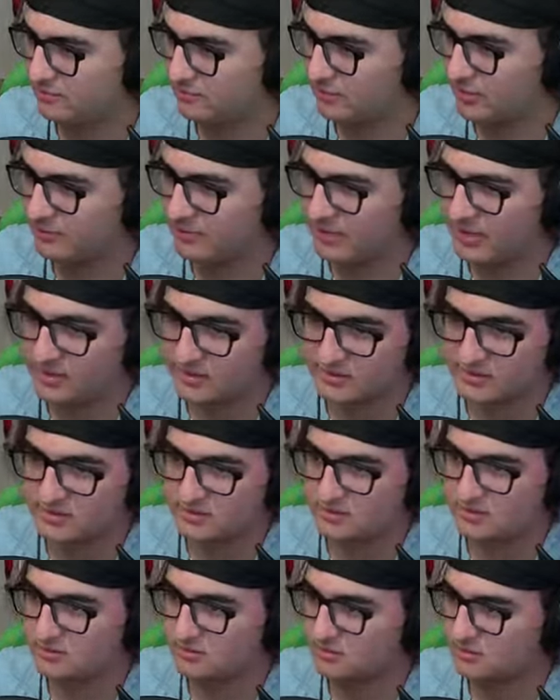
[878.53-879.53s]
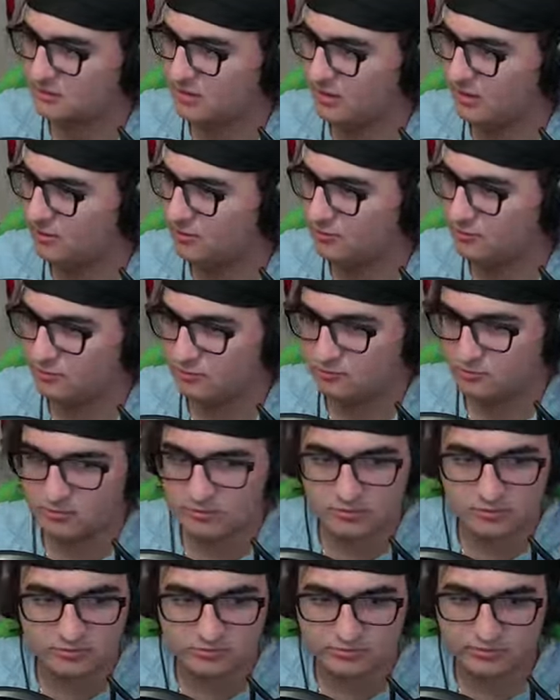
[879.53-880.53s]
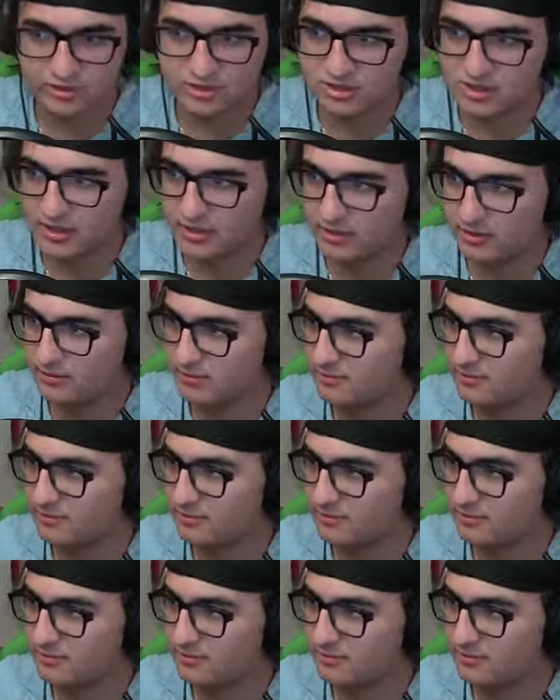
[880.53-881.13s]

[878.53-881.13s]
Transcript: break box. Thank you. Appreciate it.